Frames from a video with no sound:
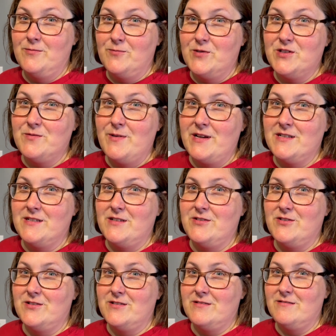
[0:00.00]
which makes it
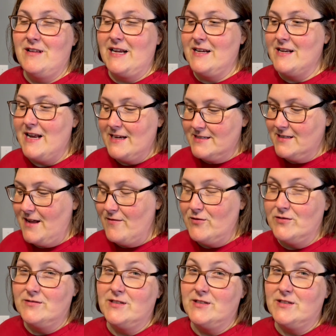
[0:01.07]
just like next level.